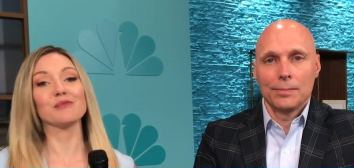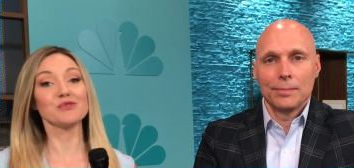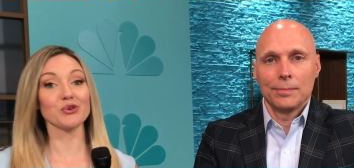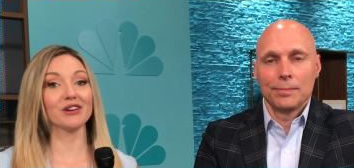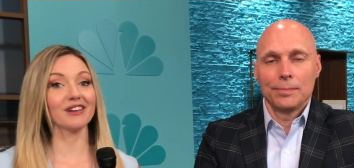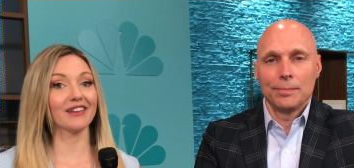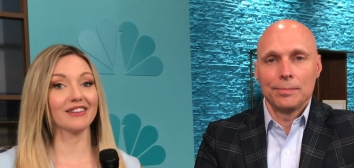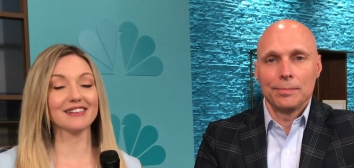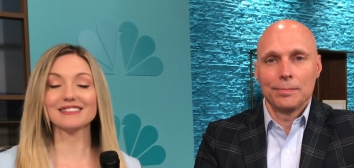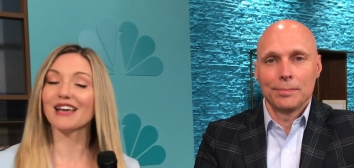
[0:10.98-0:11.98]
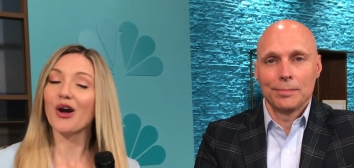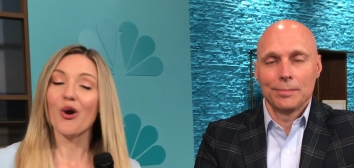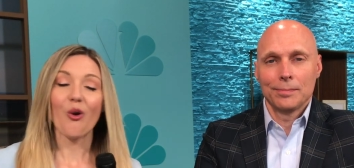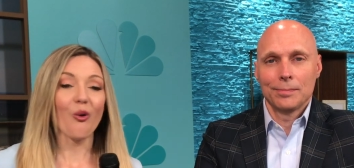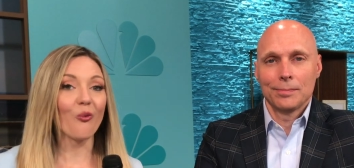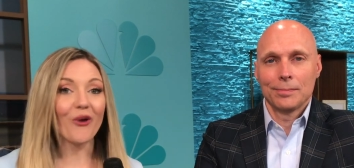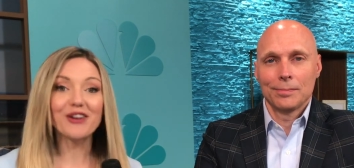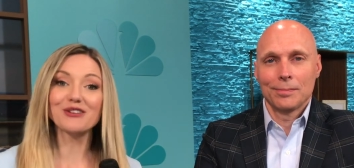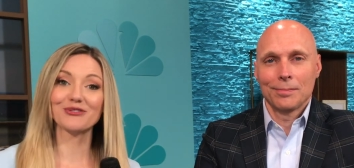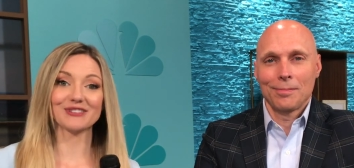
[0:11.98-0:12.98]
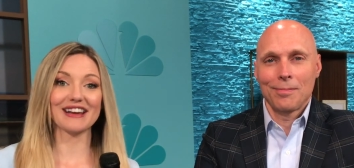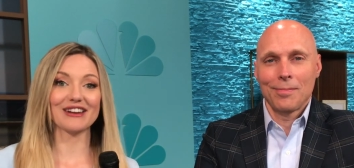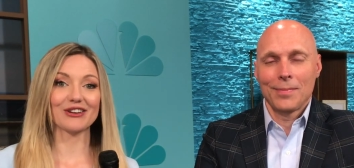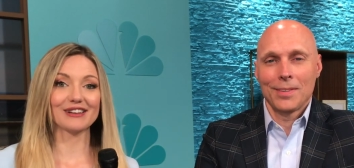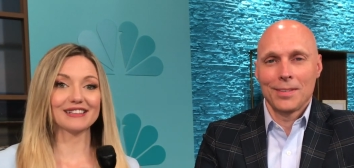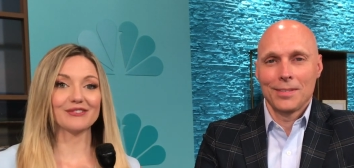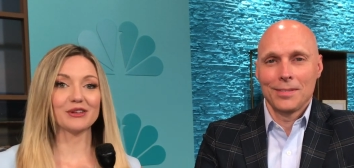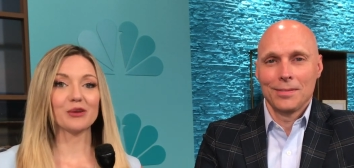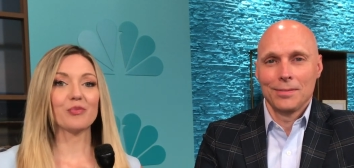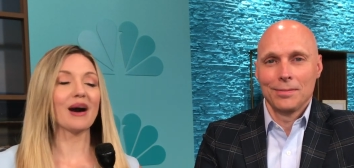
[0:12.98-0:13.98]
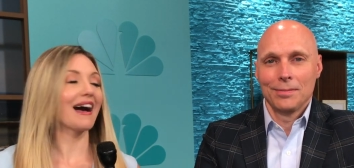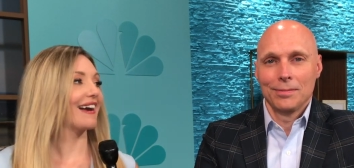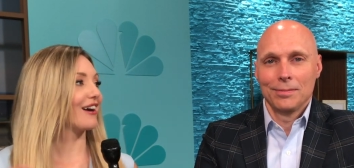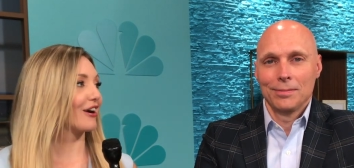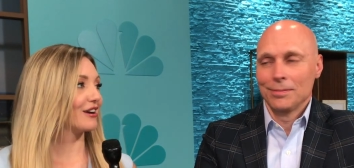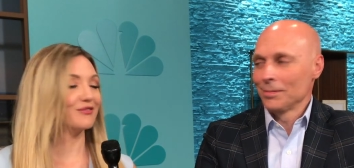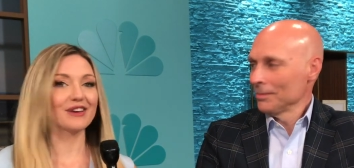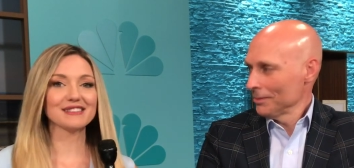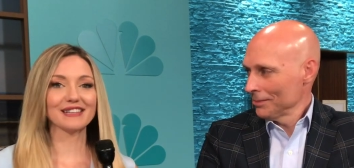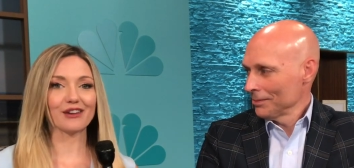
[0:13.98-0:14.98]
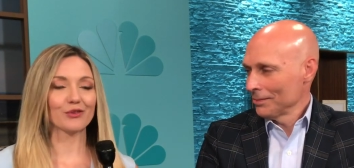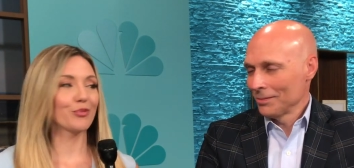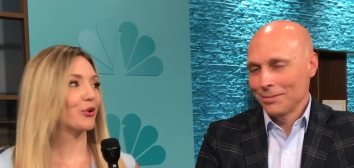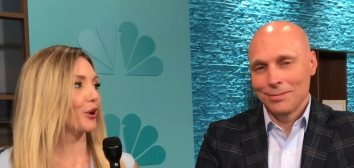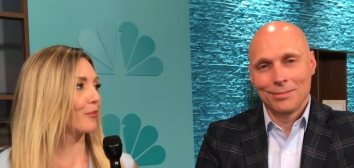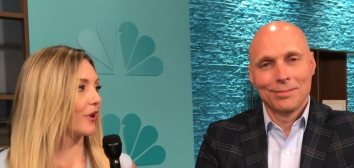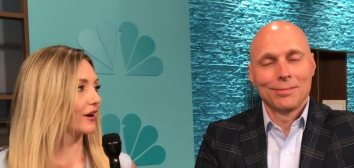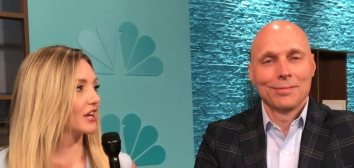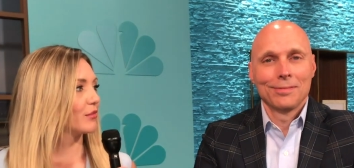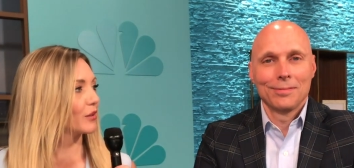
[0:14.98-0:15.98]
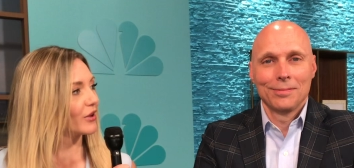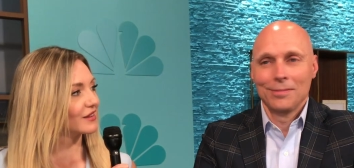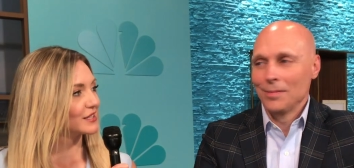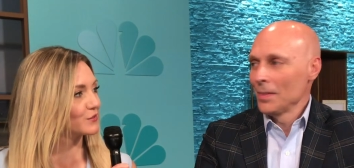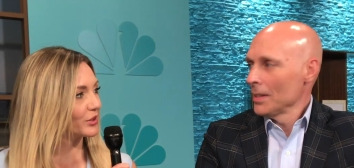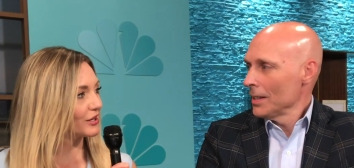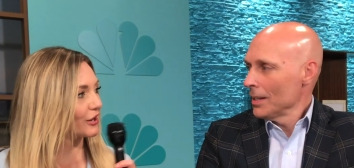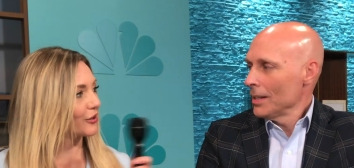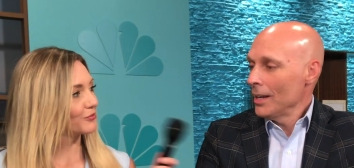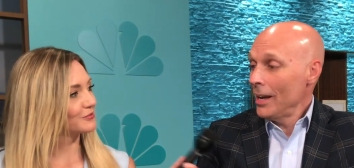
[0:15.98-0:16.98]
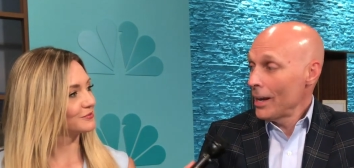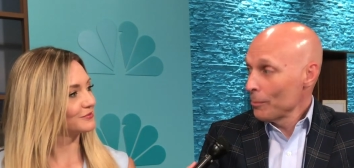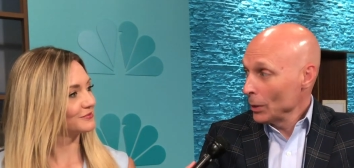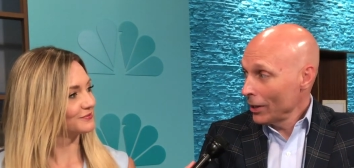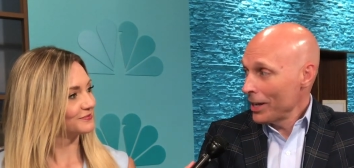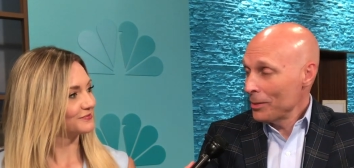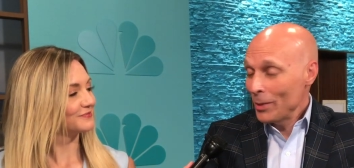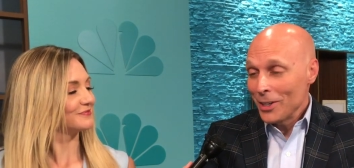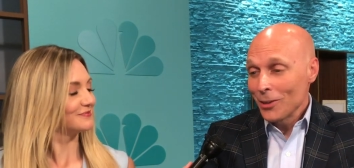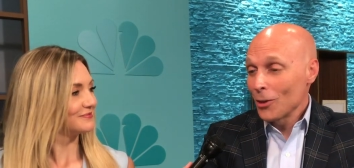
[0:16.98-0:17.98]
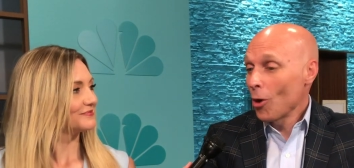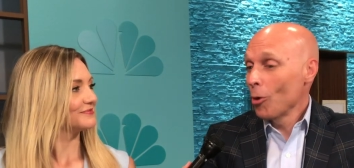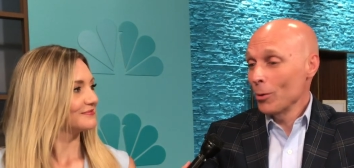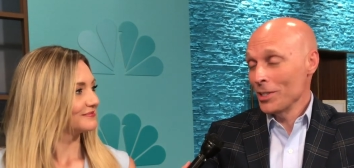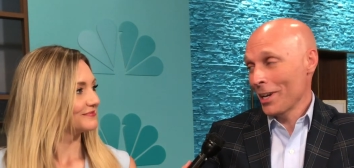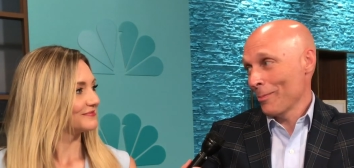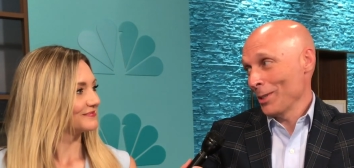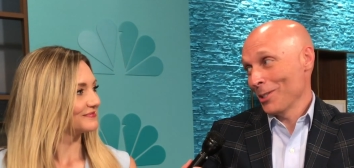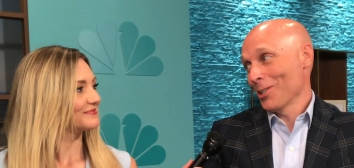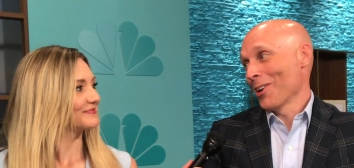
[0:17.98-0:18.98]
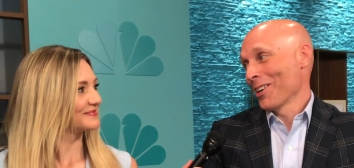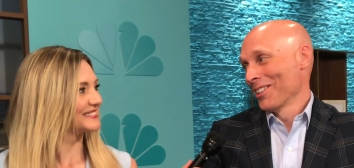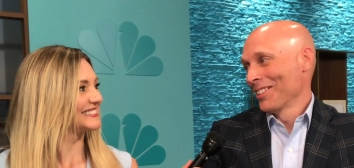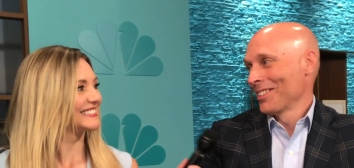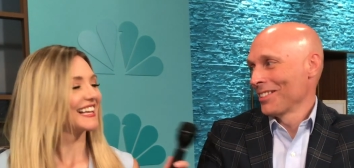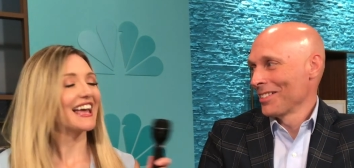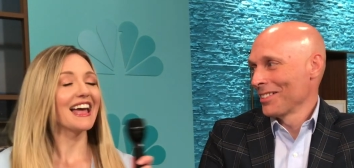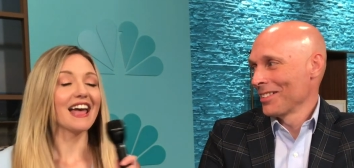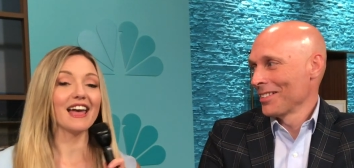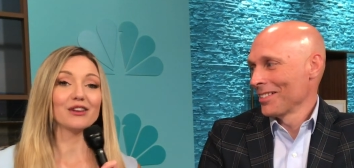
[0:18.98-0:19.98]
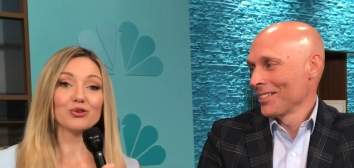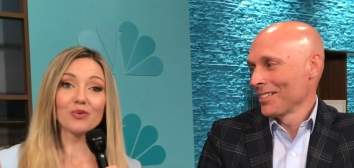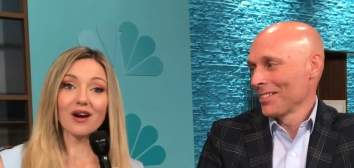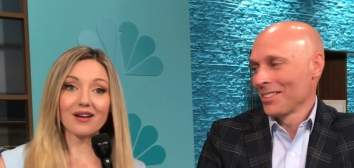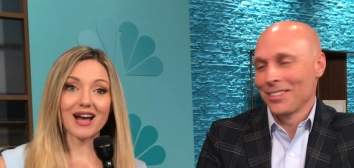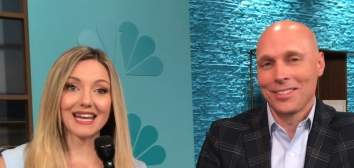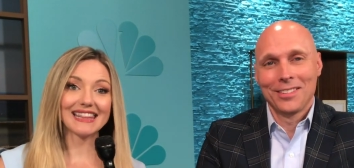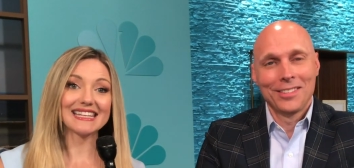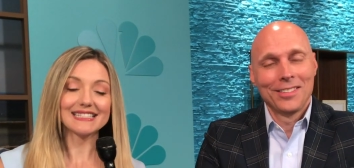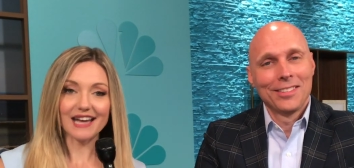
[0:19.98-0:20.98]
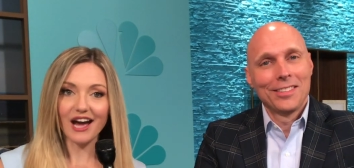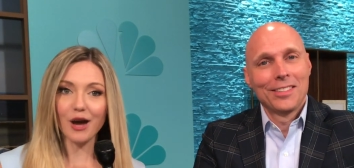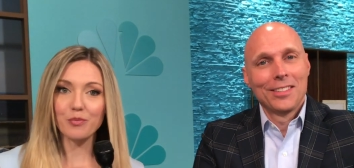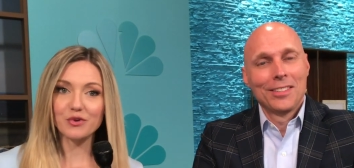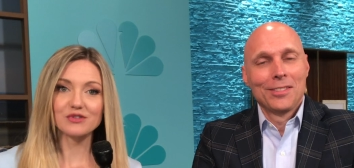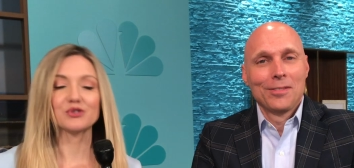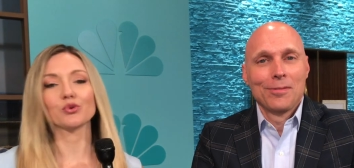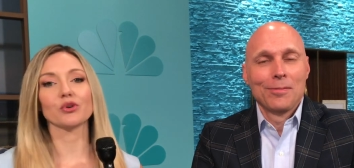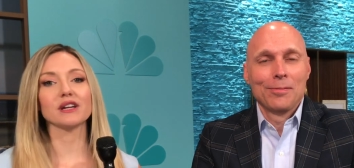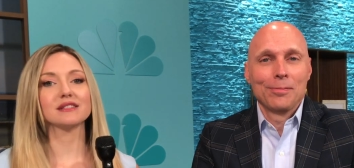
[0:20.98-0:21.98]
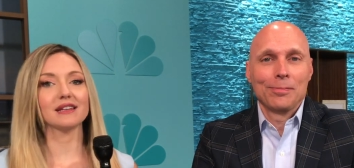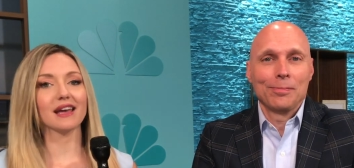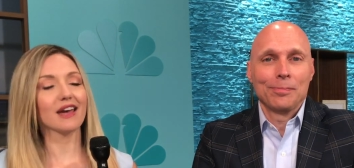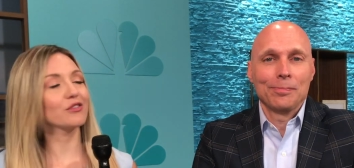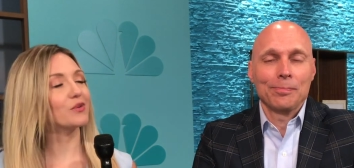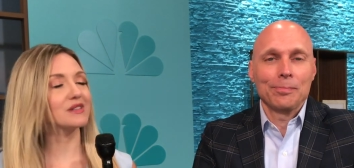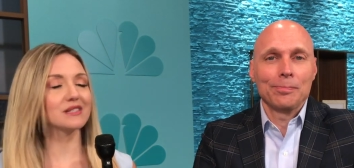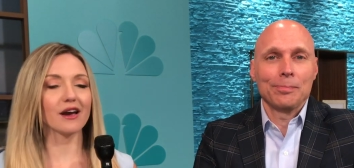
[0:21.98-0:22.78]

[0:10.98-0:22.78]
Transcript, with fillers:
Speaker 1: am joined on this wonderful day here in Cleveland by our investigative reporter, Mark Naymik. Mark, thanks for being here.
Speaker 2: Hey, I'm glad to be here and always happy to talk
Speaker 1: and you are on the top story today. Everyone's